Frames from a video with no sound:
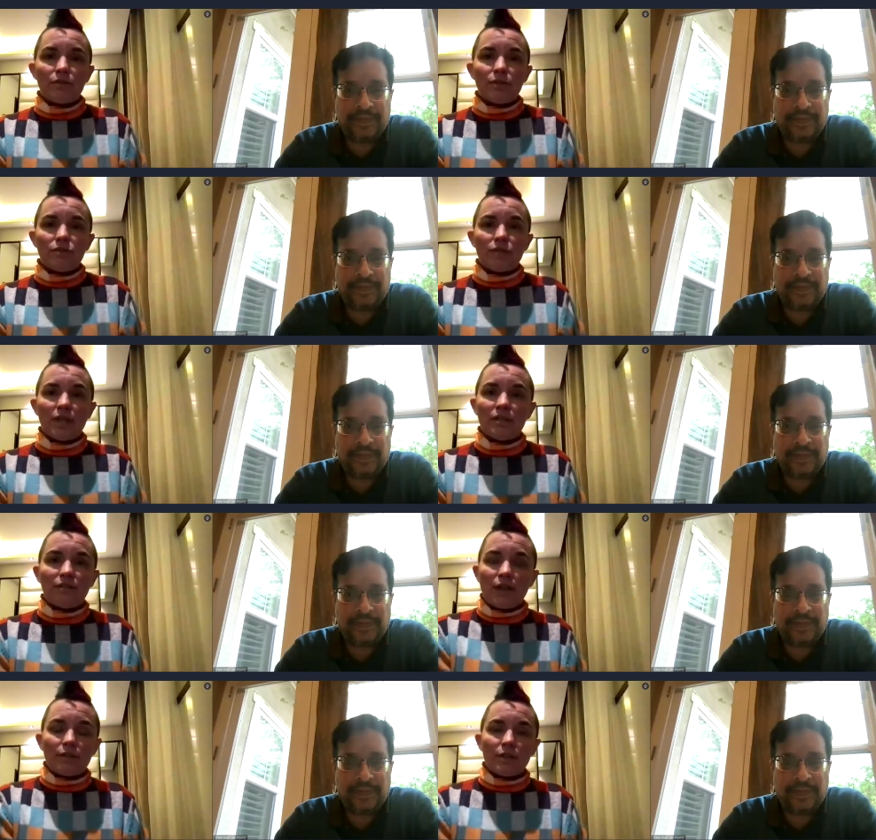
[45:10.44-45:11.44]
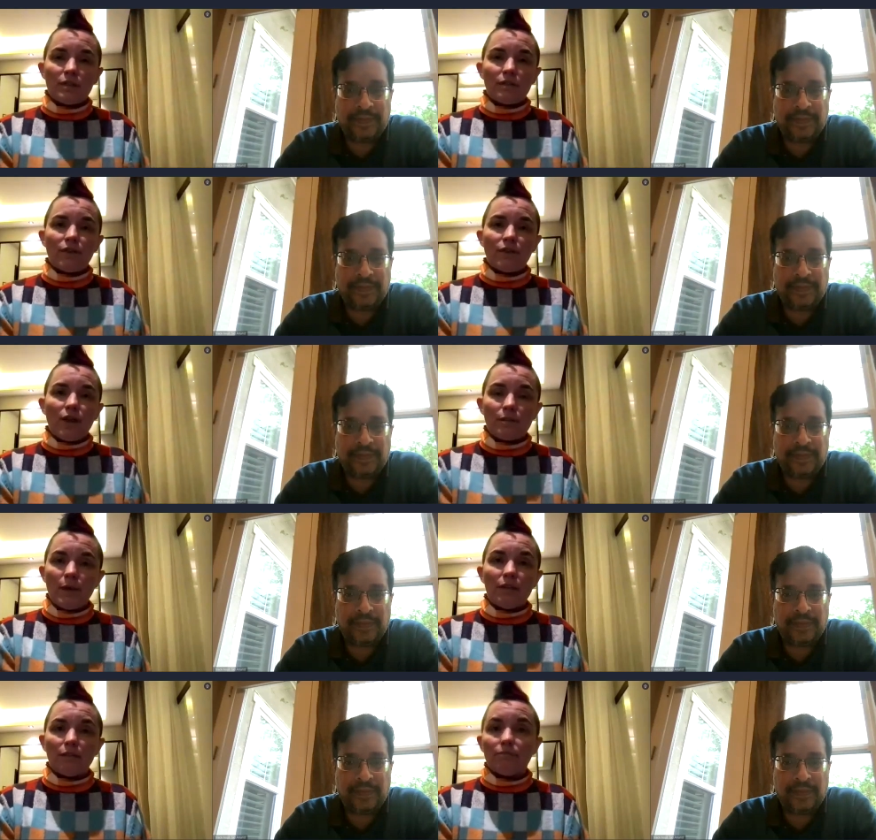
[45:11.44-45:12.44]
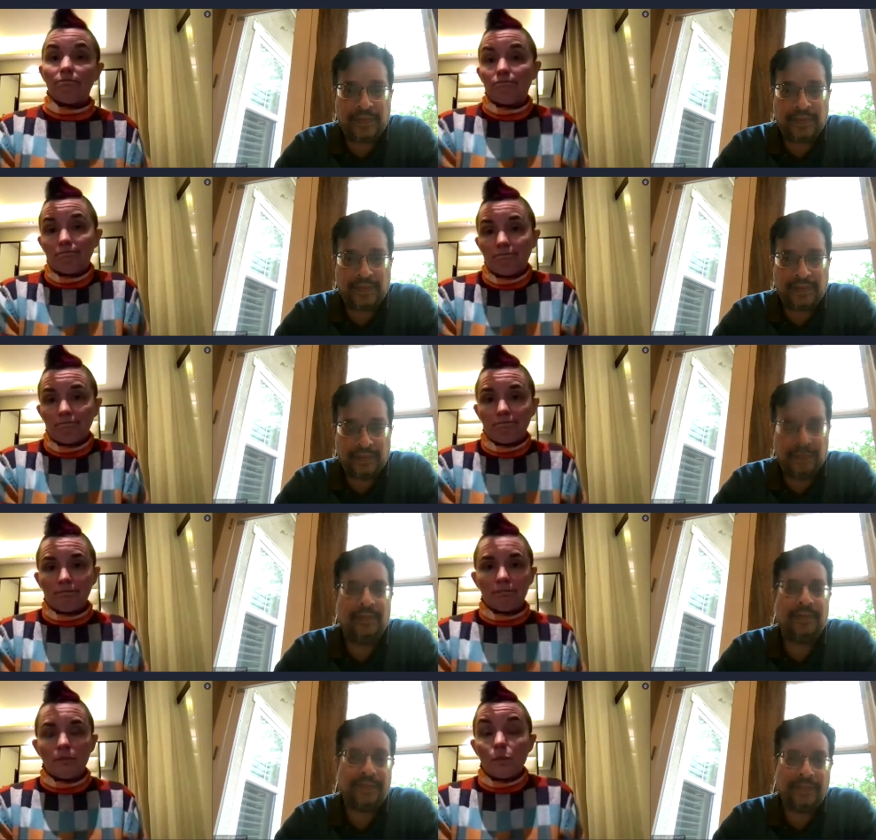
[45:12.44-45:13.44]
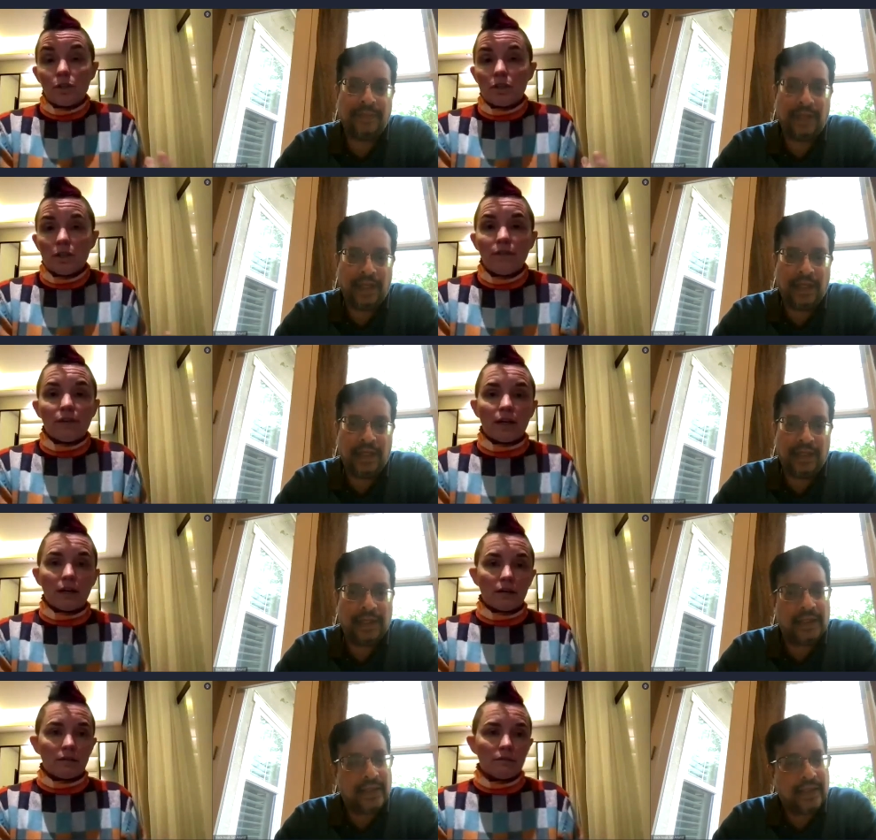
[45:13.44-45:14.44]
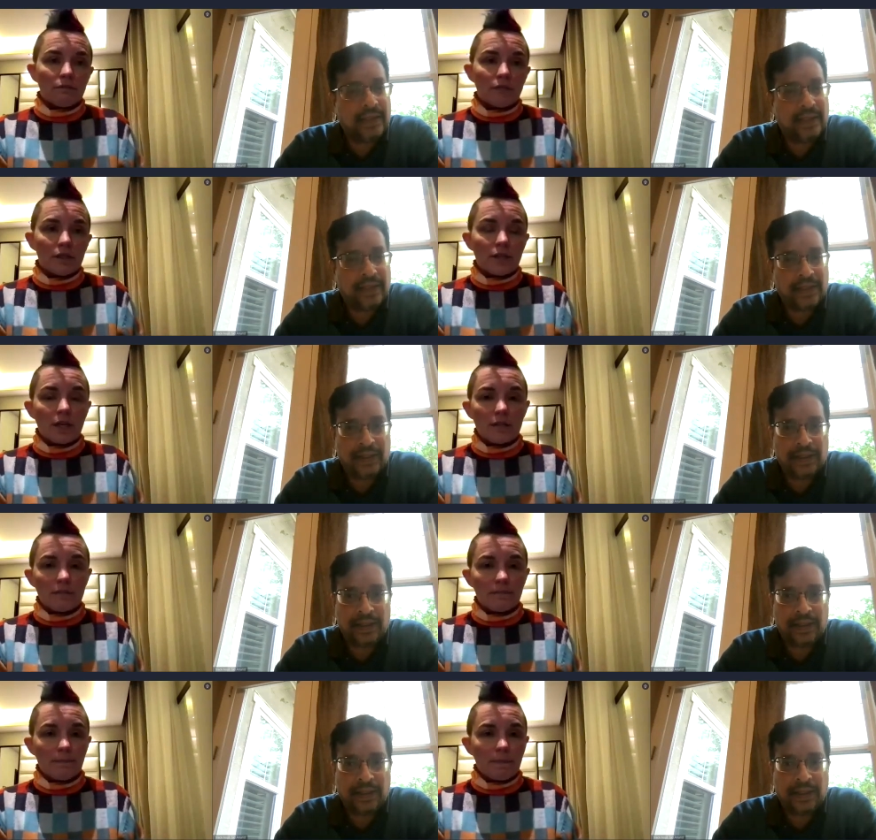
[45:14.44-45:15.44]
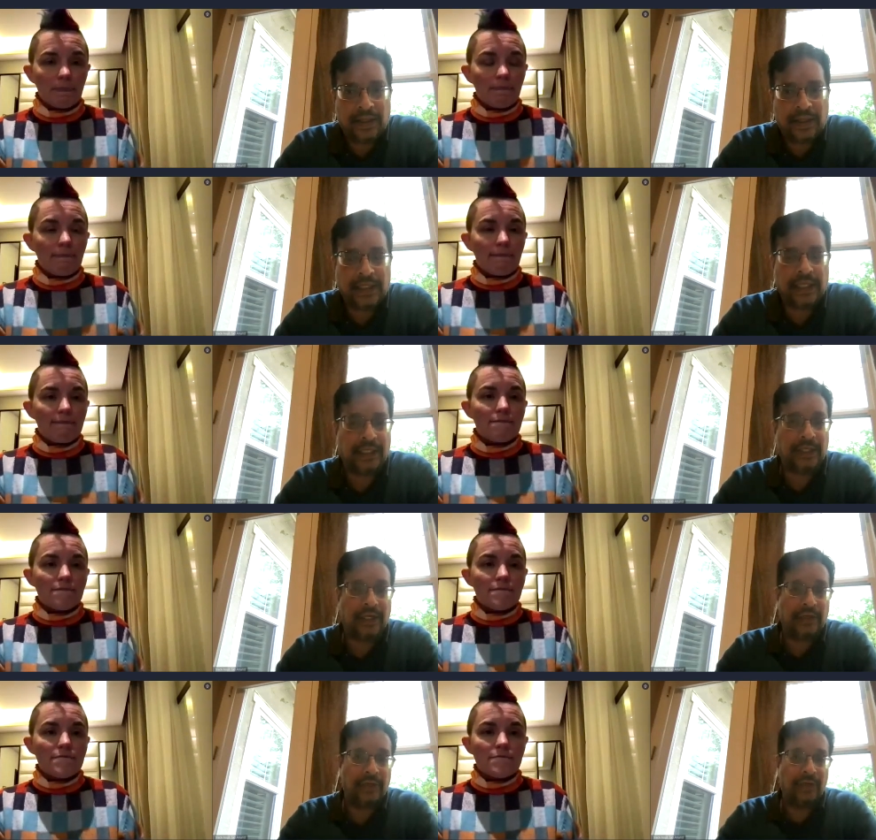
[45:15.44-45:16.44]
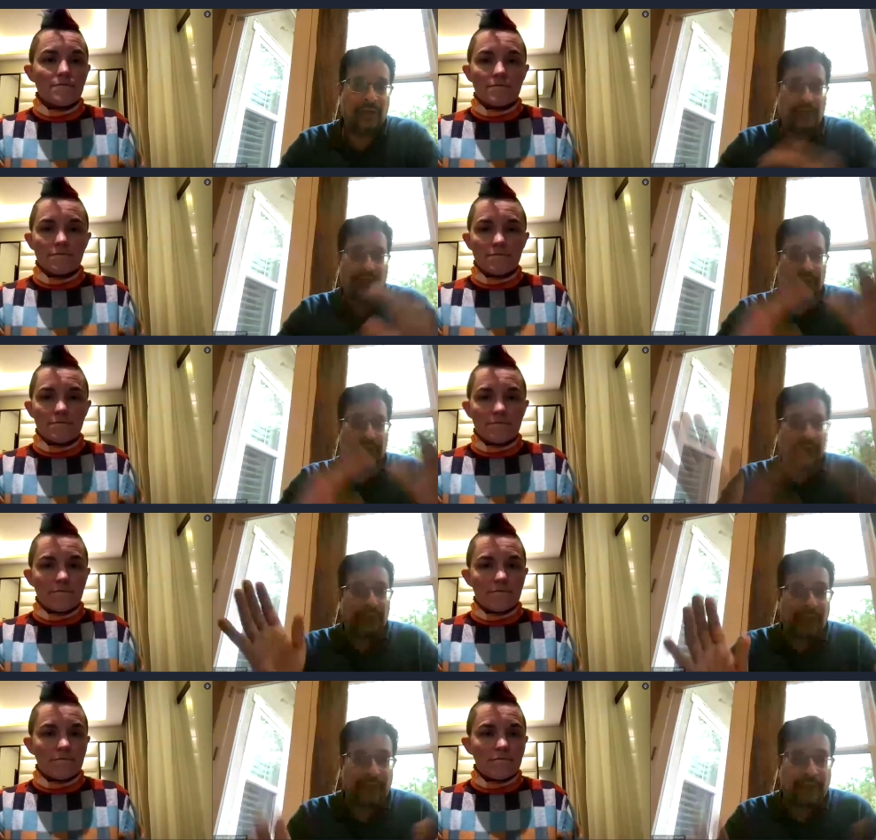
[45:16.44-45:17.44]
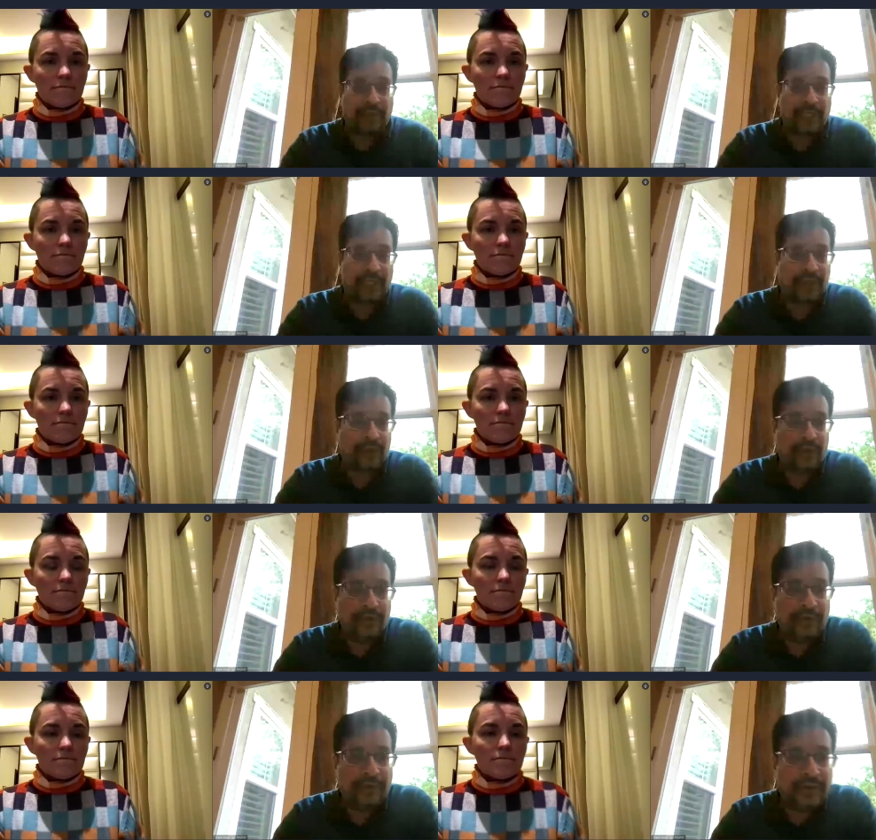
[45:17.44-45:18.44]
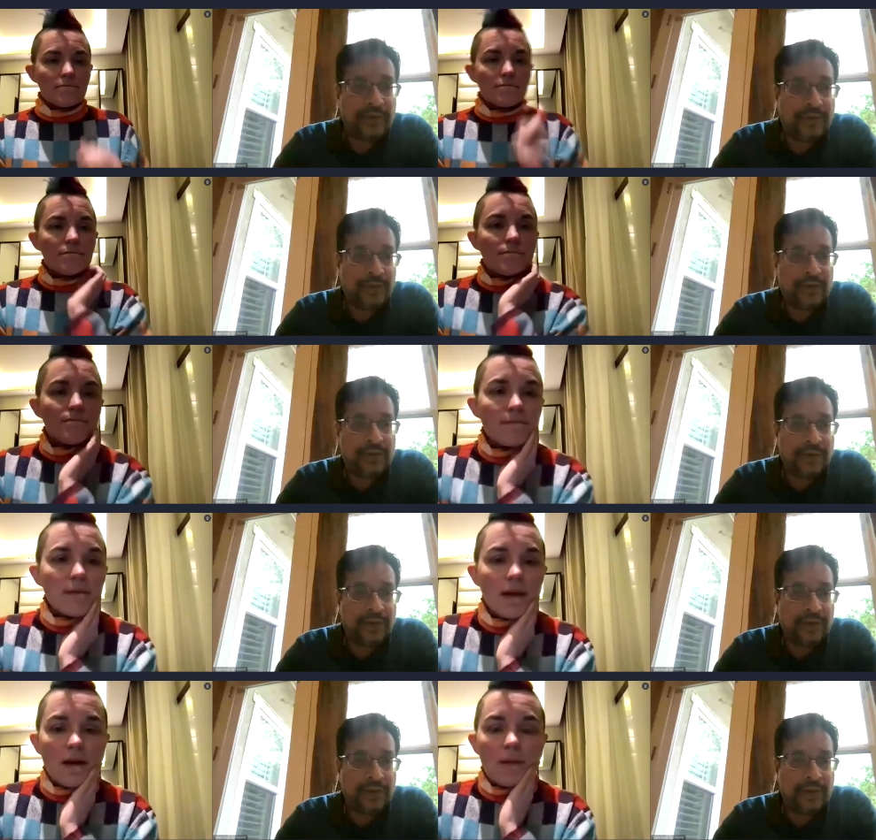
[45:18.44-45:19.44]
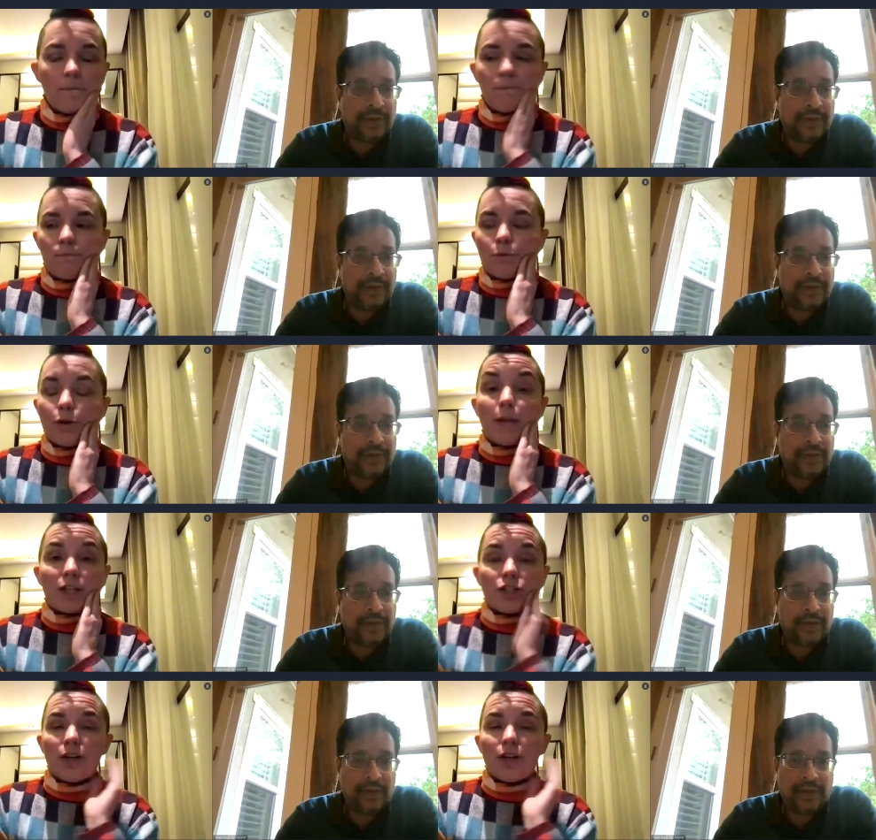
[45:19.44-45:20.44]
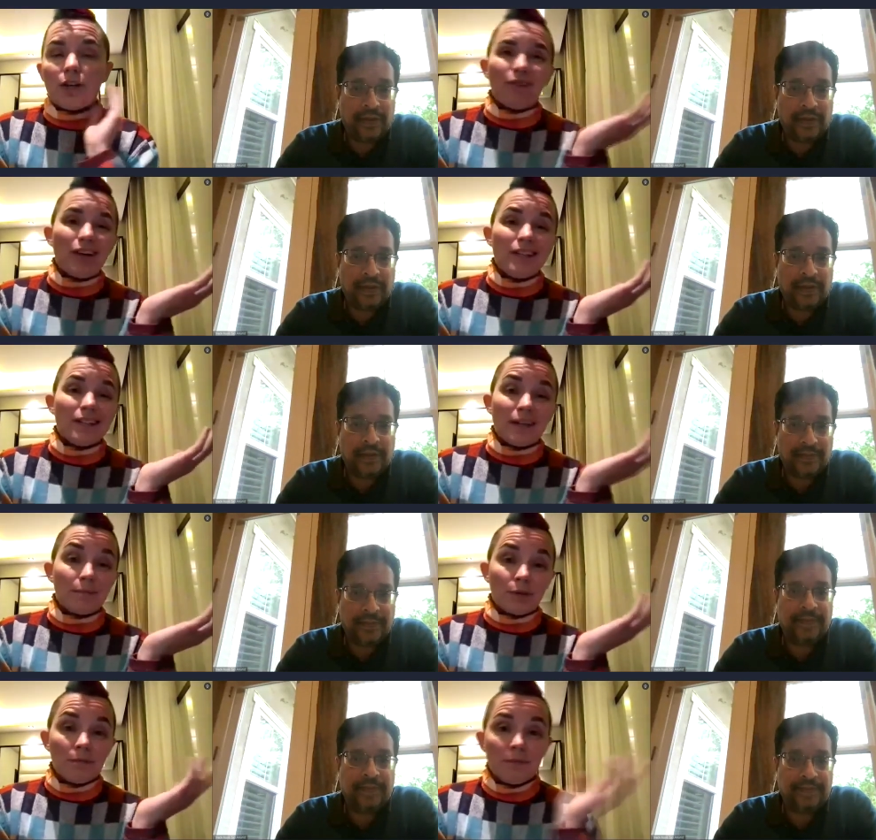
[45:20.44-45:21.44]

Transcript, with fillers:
Speaker 1: thousands or tens of thousands of dollars a month, mm. which is significant at our our size.
Speaker 2: It, it, are you is your entire platform written in Go?
Speaker 1: Um, pretty much. I mean, the front end's